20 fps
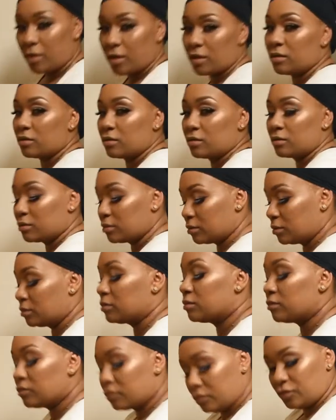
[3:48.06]
but
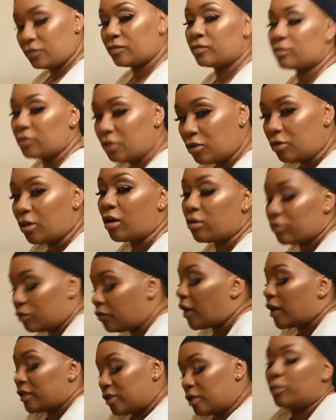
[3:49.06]
you know,
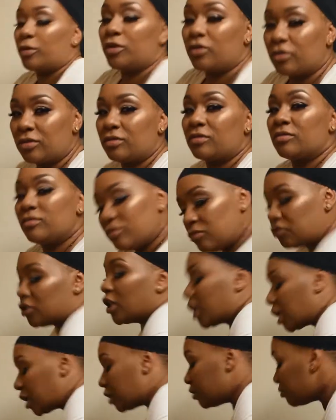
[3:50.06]
vegetables,
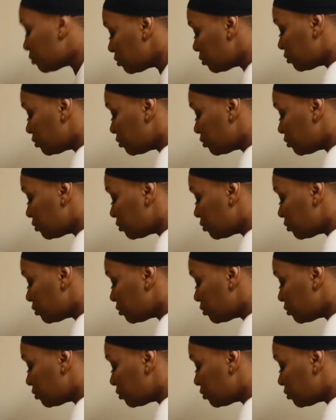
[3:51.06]
chicken.